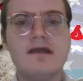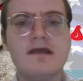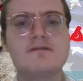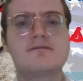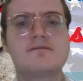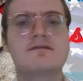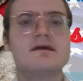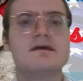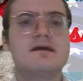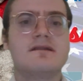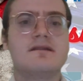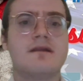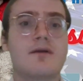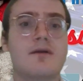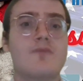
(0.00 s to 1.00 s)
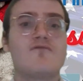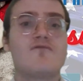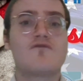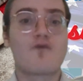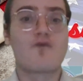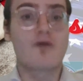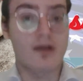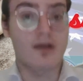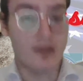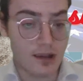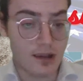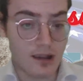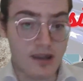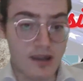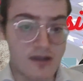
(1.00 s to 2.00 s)
Is they're
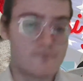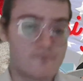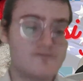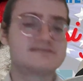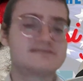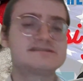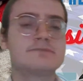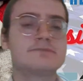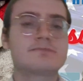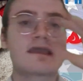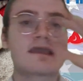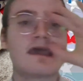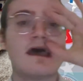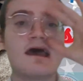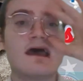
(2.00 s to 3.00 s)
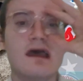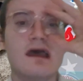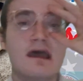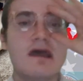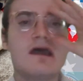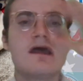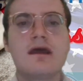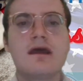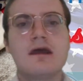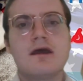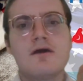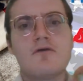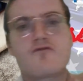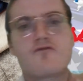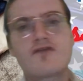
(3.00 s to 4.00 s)
convincing them to get
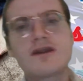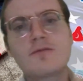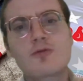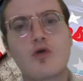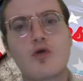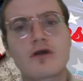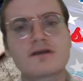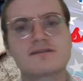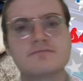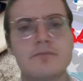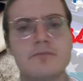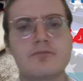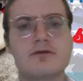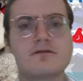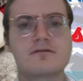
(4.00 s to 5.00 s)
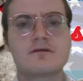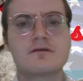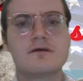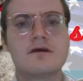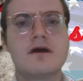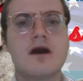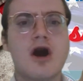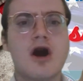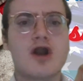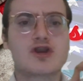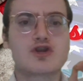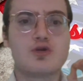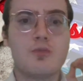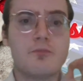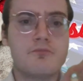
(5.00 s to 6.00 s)
Freedom Caucus members
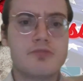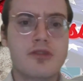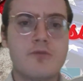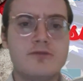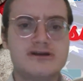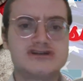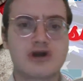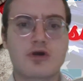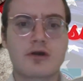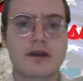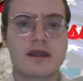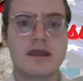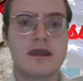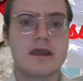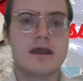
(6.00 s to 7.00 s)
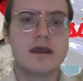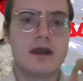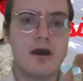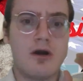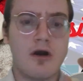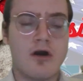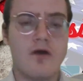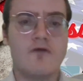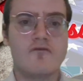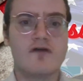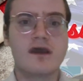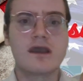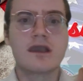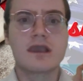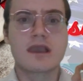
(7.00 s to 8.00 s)
onto the majority
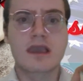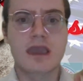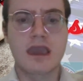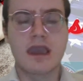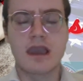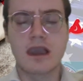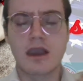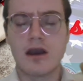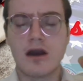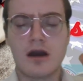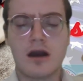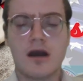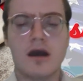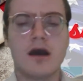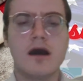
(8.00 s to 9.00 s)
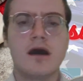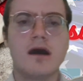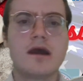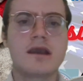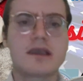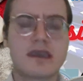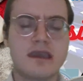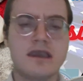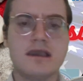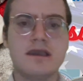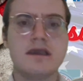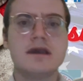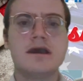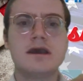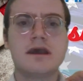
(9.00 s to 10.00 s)
of the
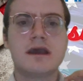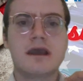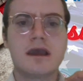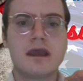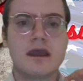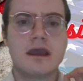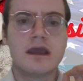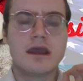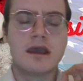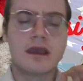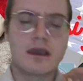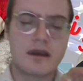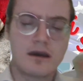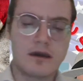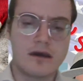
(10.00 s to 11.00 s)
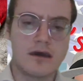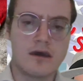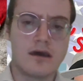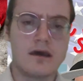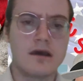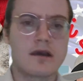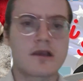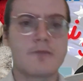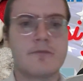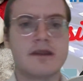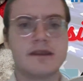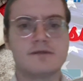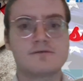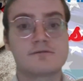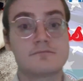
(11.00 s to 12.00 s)

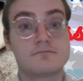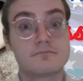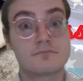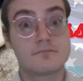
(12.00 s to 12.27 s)
committees.